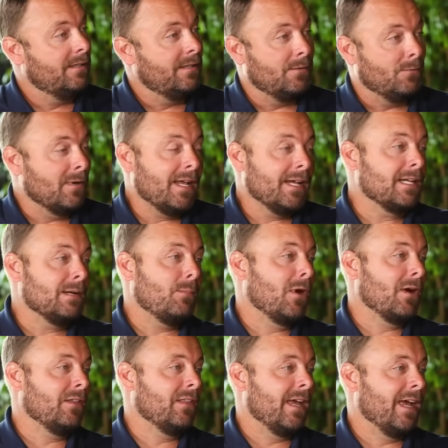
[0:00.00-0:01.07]
And we're not getting a
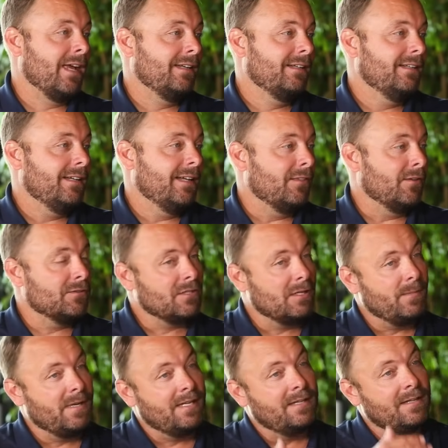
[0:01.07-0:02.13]
part of that. And there's
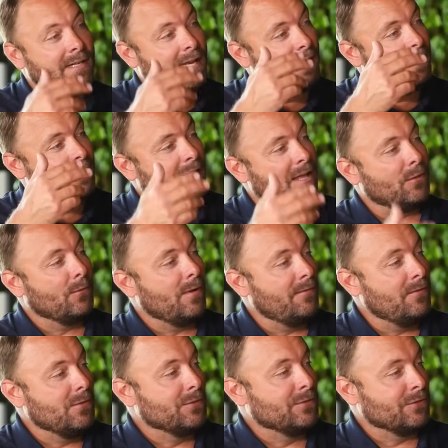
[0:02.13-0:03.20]
going to be yet another revenue